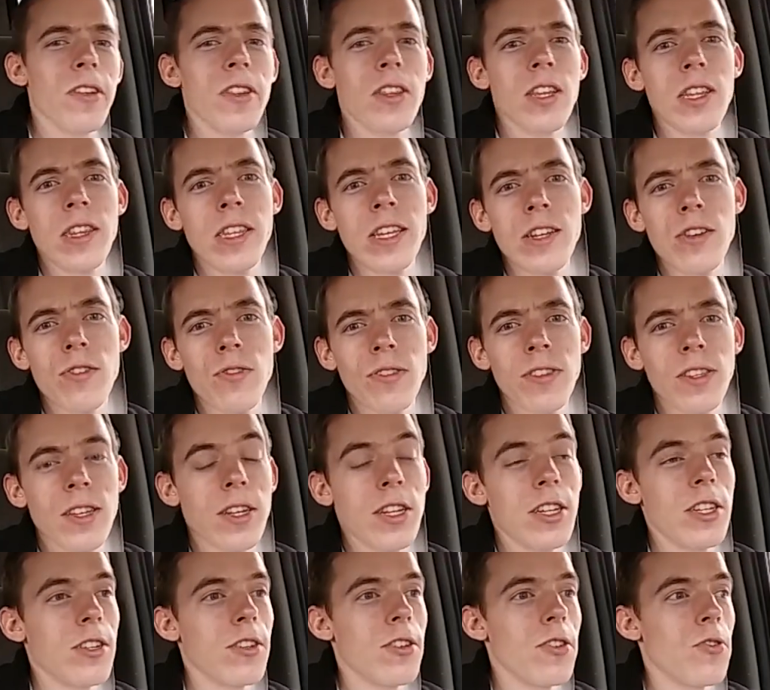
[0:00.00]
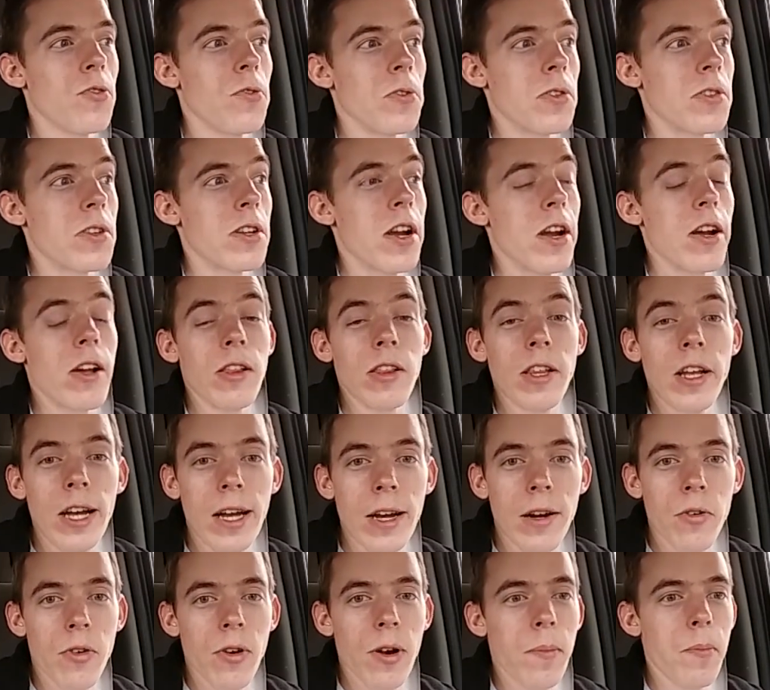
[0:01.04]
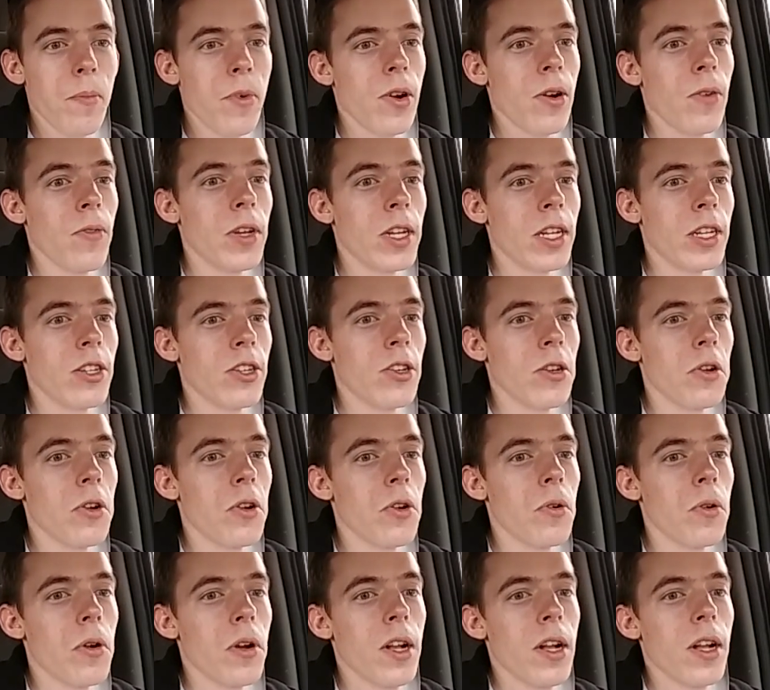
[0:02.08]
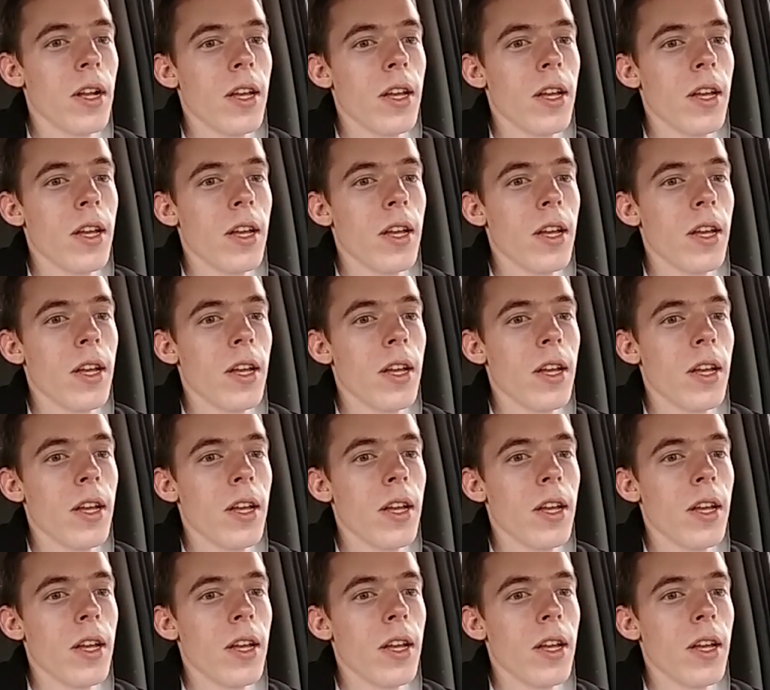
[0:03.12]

and then they go send it to North Carolina where I'm moving to.